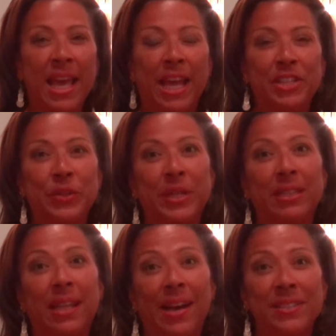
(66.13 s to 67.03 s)
And so it
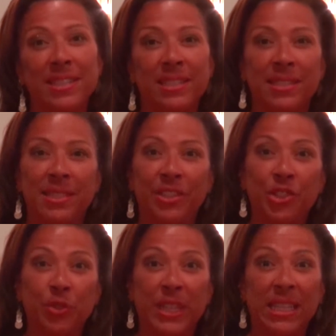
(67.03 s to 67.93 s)
allows us to see
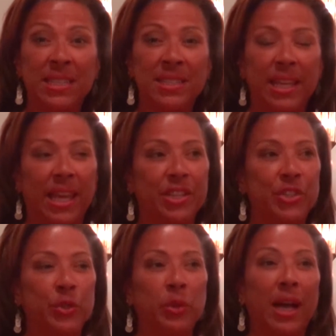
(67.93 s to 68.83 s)
trends and
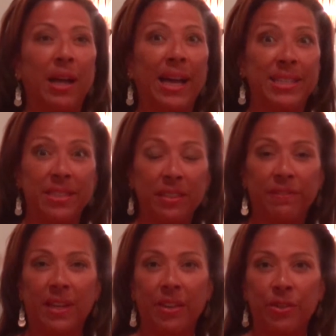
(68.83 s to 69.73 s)
to
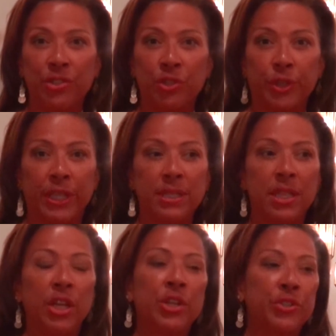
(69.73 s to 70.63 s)
identify those trends
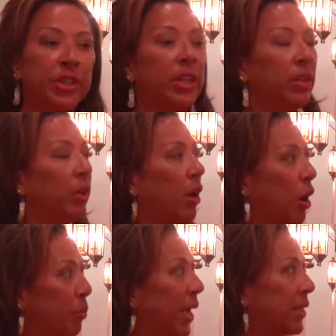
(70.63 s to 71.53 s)
so that
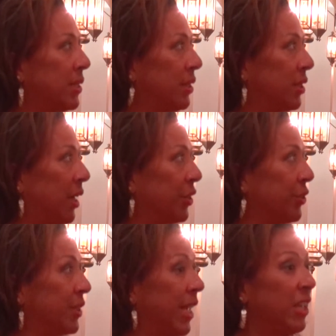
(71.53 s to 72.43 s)
our practicing
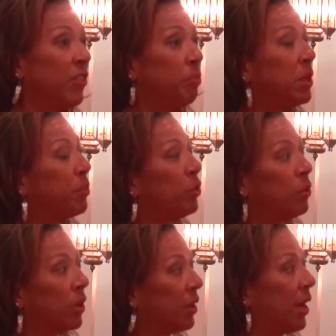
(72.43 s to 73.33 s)
doctors and even people
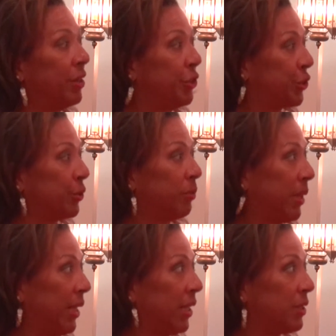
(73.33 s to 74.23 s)
who are not insured
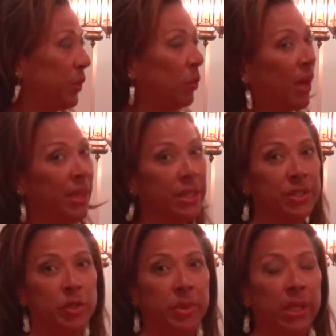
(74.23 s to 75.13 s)
by us, we want
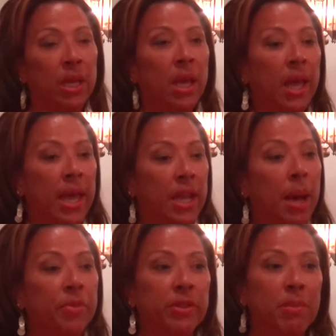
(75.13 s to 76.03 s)
this to be an
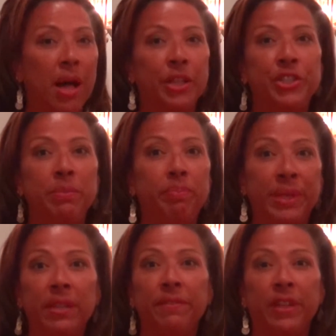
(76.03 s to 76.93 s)
ophthalmology
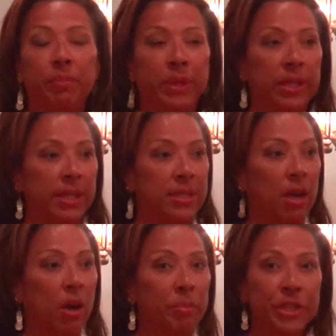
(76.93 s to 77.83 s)
benefit because
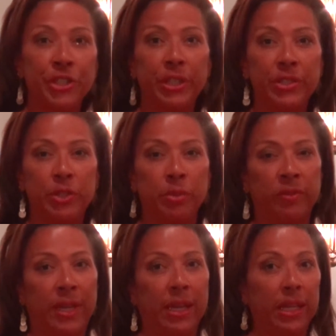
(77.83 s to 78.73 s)
our mission is to
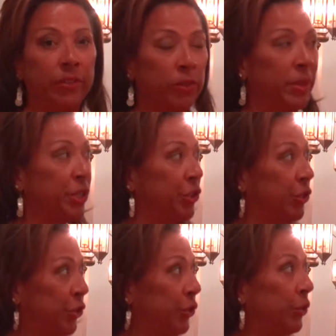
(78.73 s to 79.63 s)
provide
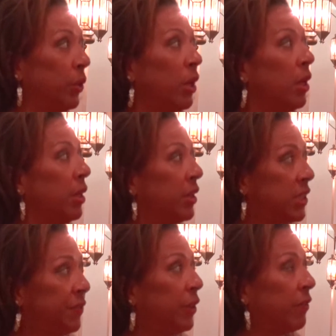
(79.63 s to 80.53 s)
information to the
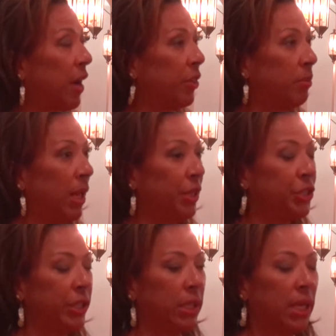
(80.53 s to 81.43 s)
sphere of
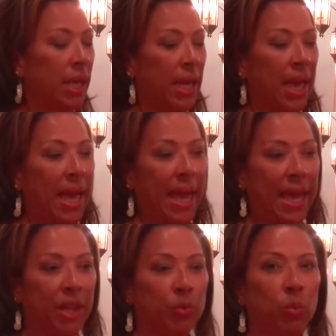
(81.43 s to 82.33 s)
ophthalmology.
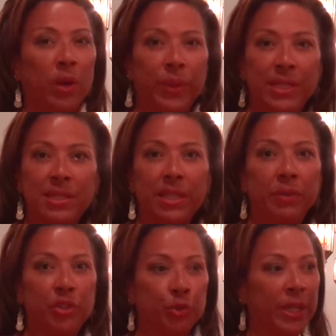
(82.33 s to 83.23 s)
And what we
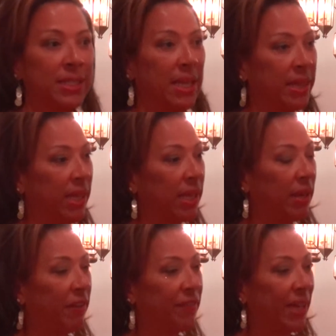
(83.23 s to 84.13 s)
see trends, I
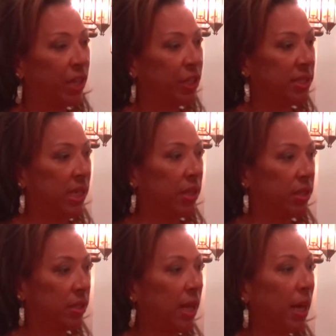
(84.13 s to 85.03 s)
think, if I could say the
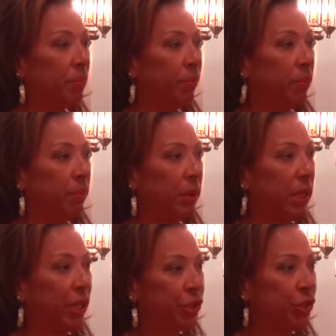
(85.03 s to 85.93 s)
top
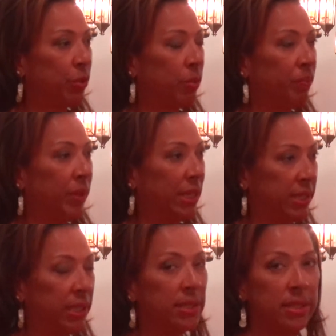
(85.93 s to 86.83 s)
issue that
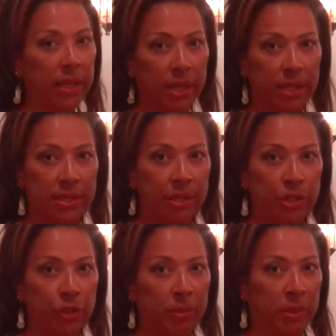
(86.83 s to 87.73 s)
tends to get us into
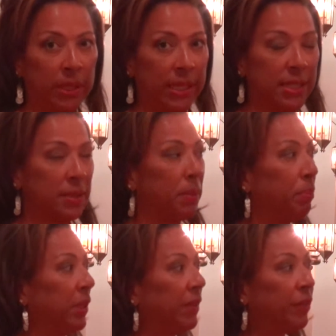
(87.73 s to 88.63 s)
trouble is,
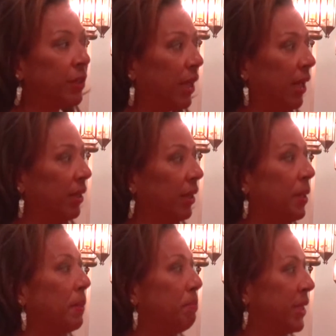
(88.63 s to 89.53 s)
believe it or not,
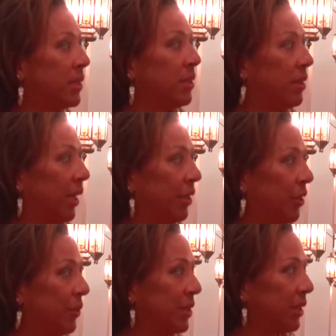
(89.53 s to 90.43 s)
missed
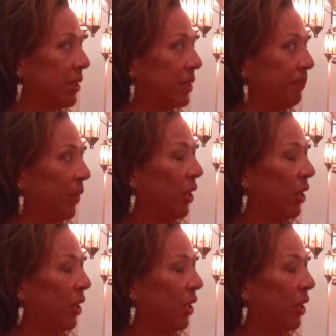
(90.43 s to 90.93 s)
diagnoses.